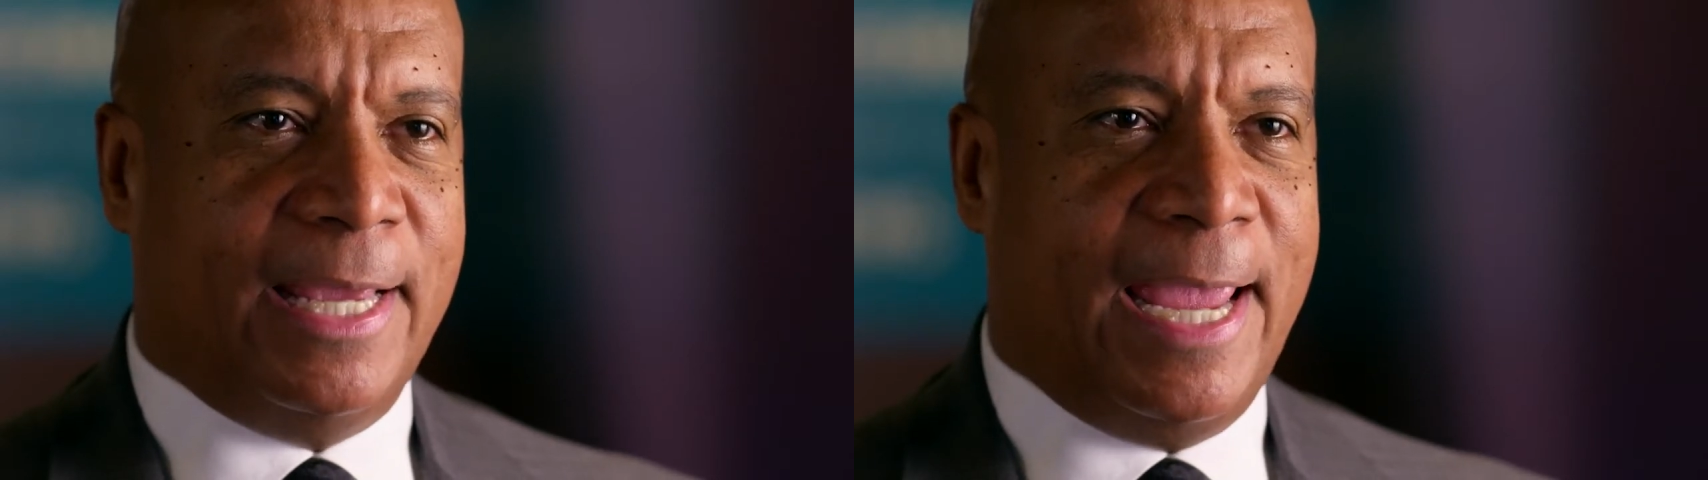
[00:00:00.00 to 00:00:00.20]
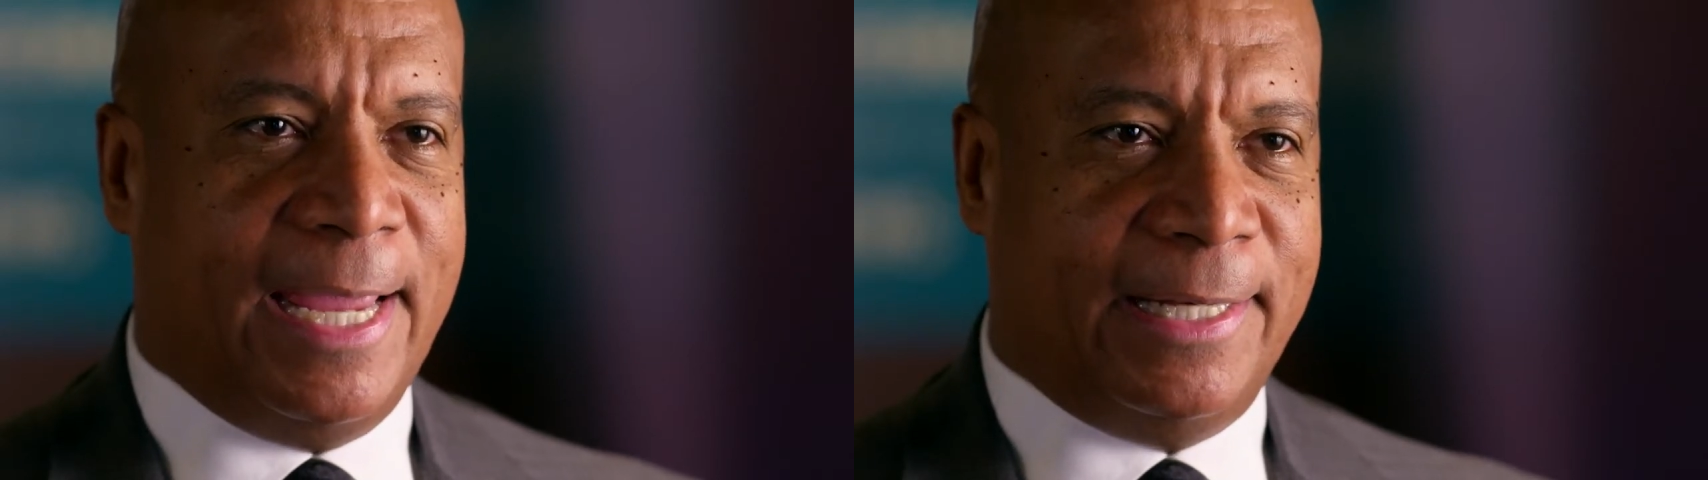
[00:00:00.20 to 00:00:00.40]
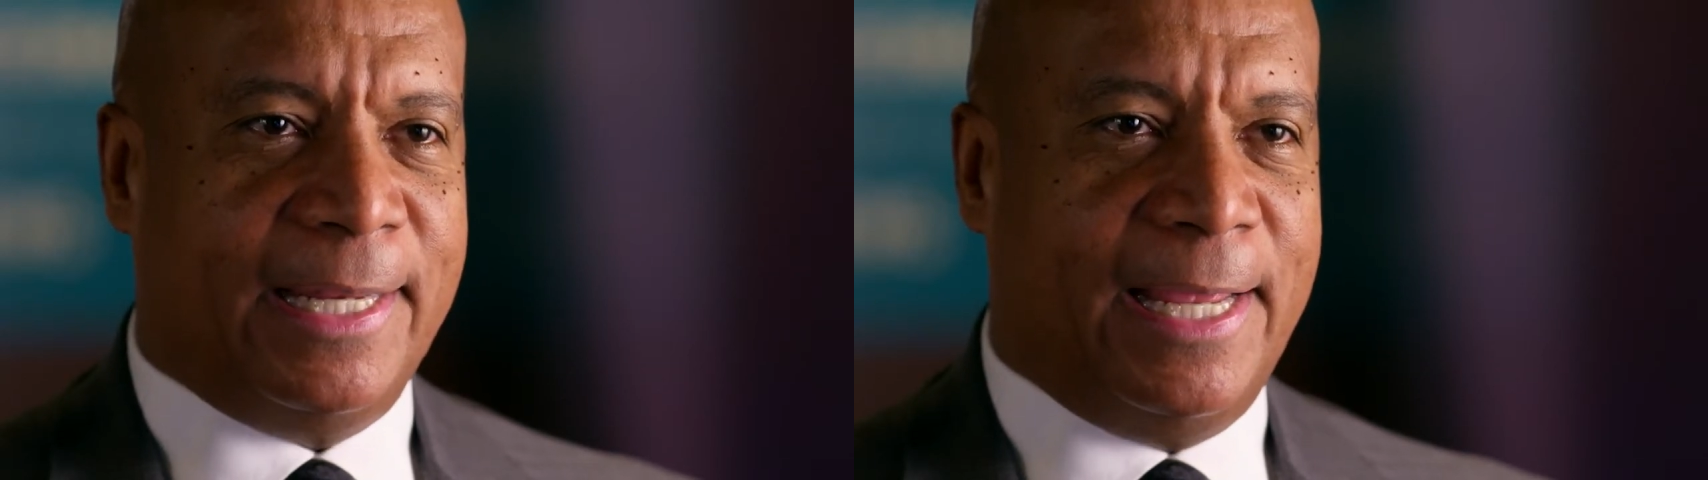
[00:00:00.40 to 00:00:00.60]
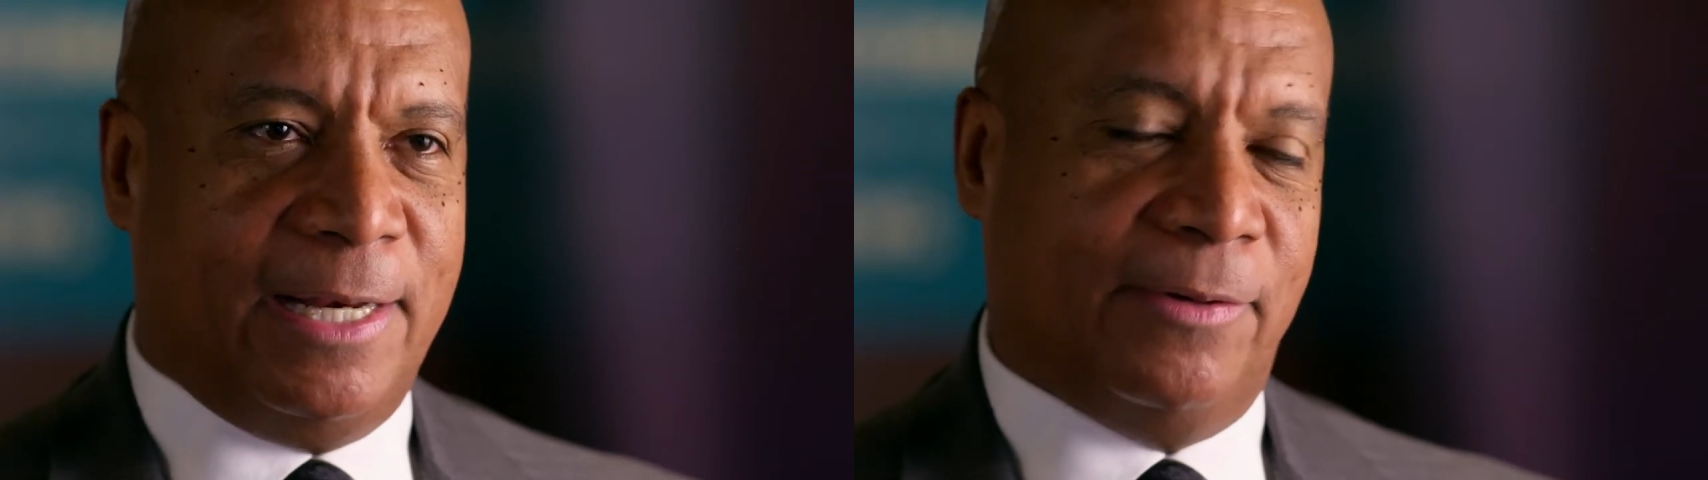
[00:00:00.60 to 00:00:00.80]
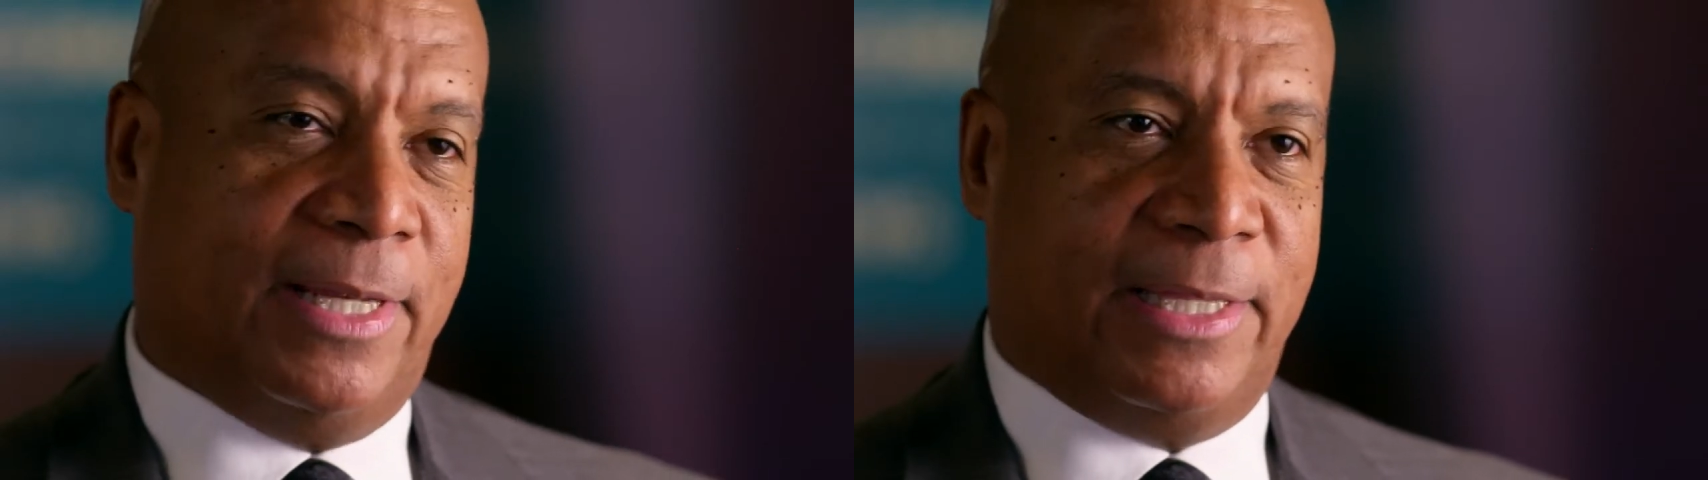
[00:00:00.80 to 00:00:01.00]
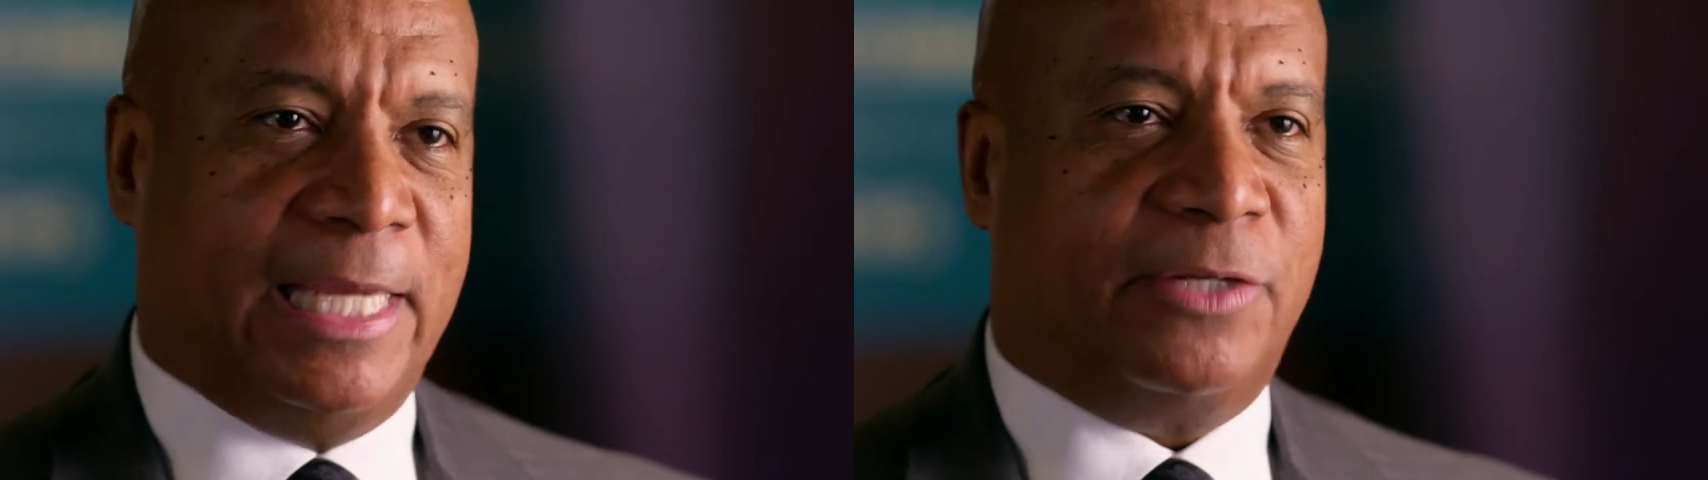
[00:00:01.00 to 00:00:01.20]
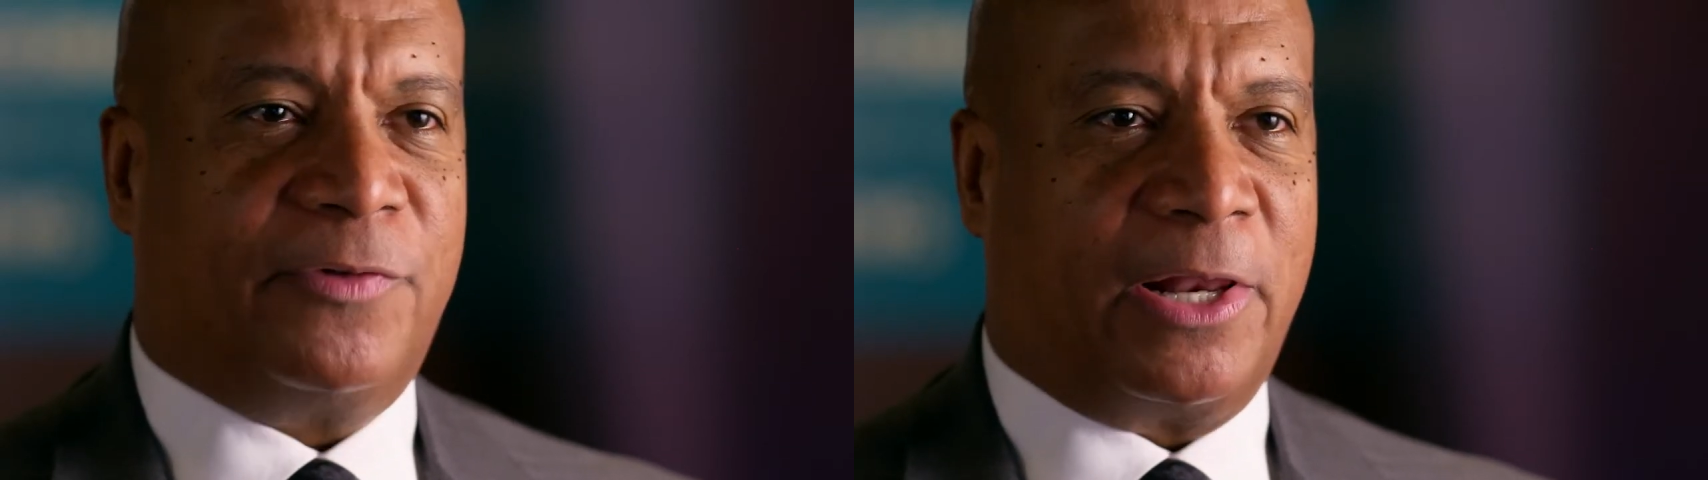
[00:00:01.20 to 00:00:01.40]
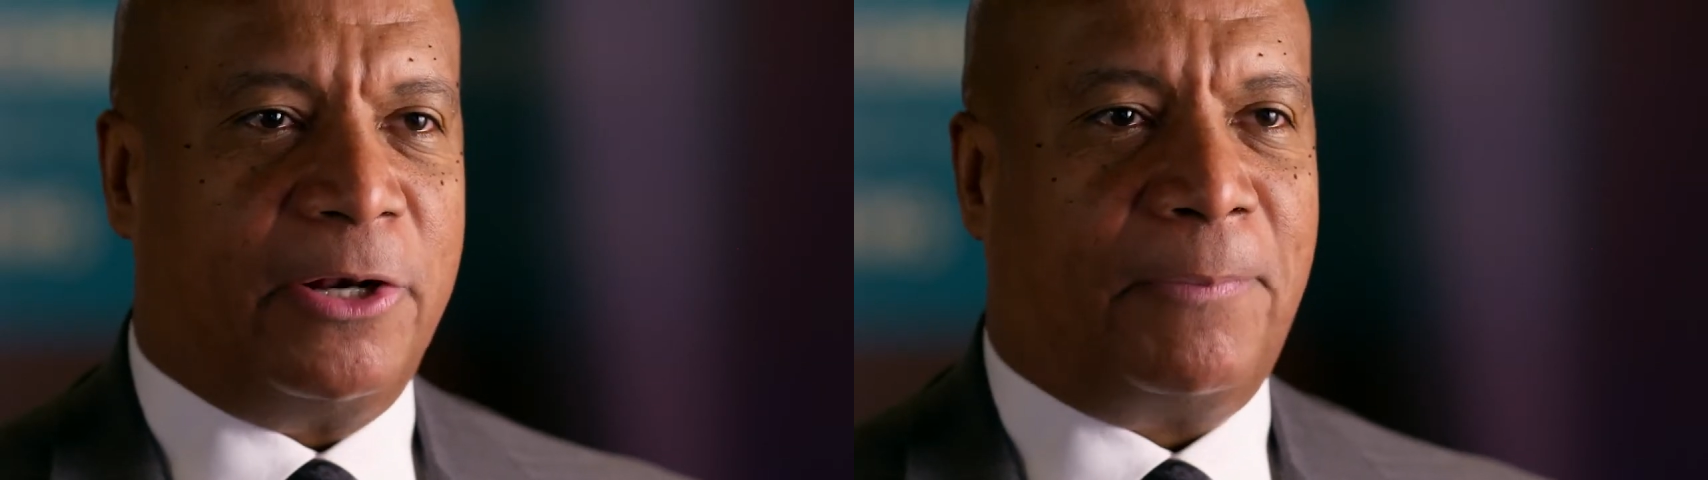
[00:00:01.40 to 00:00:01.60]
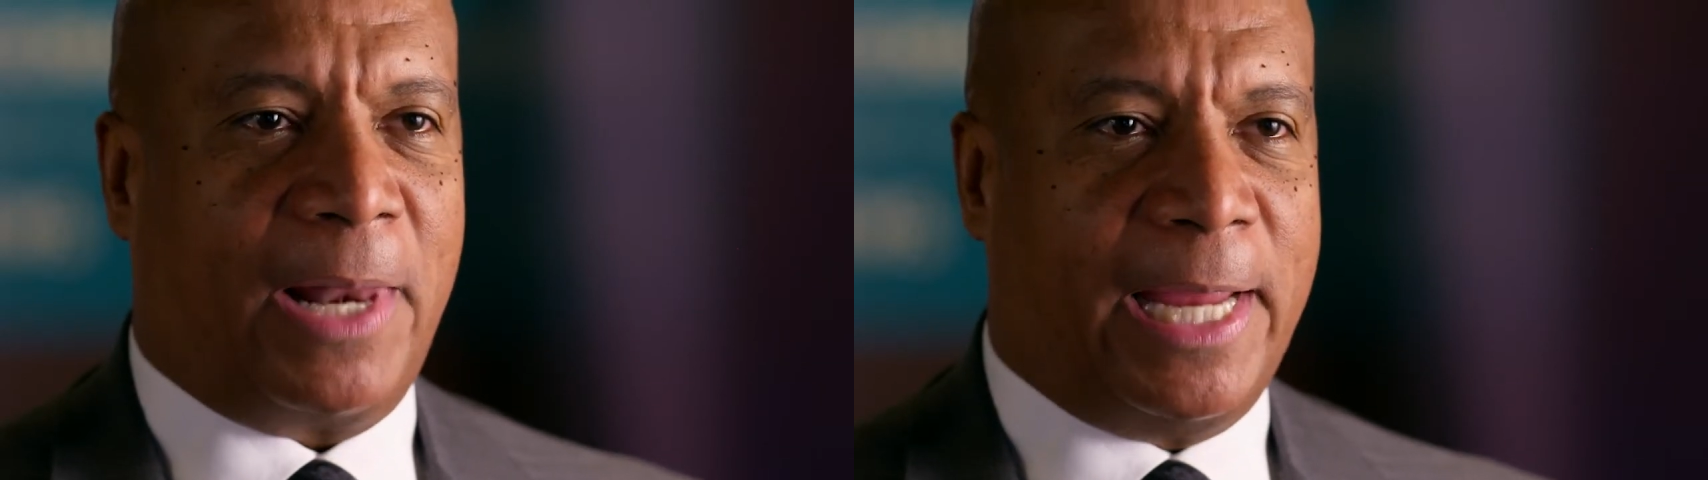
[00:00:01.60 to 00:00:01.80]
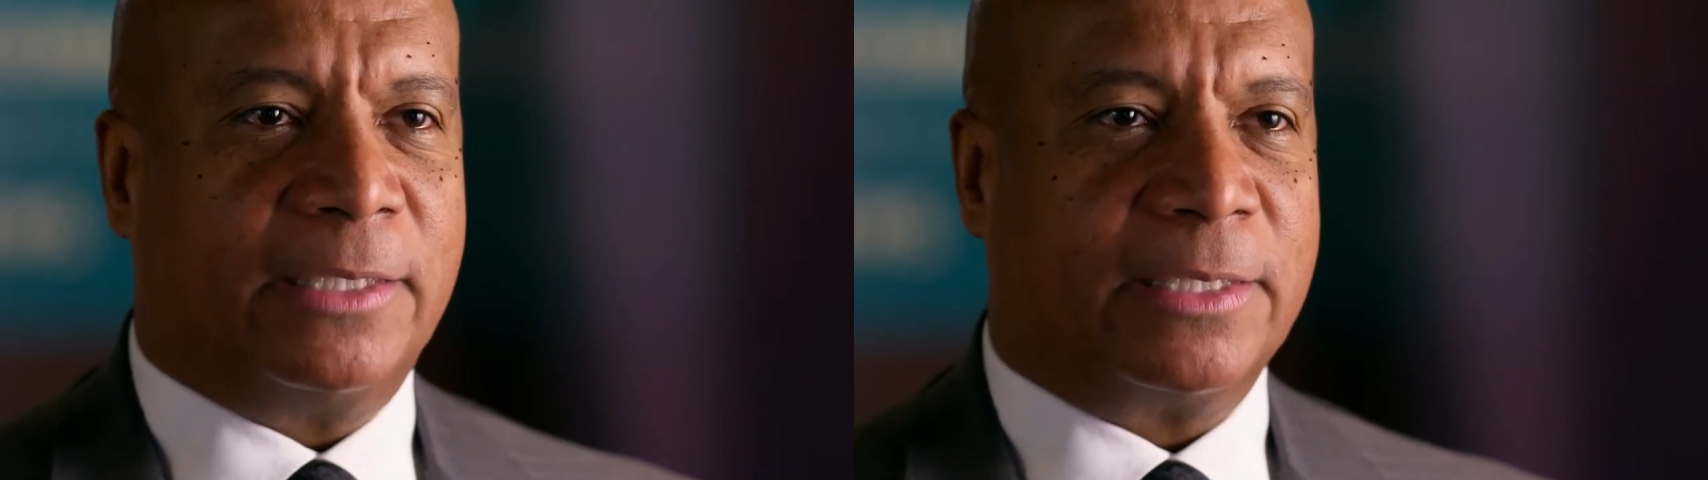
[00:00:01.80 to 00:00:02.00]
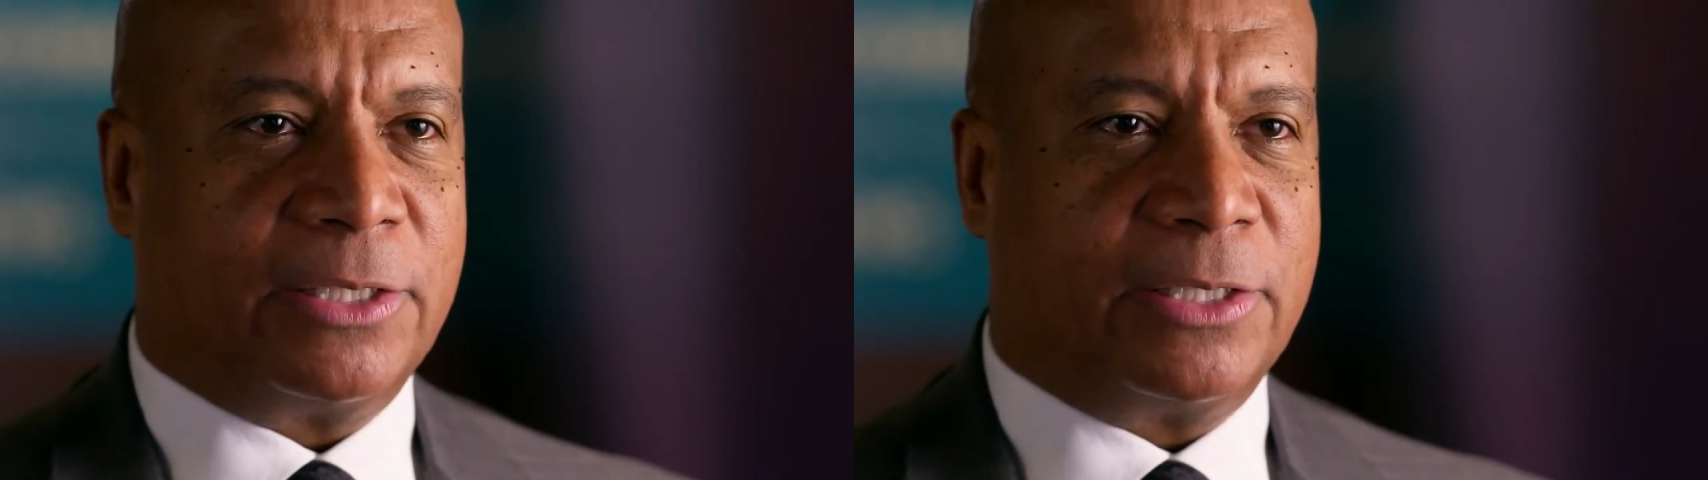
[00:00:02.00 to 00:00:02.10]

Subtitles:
and things fell into place.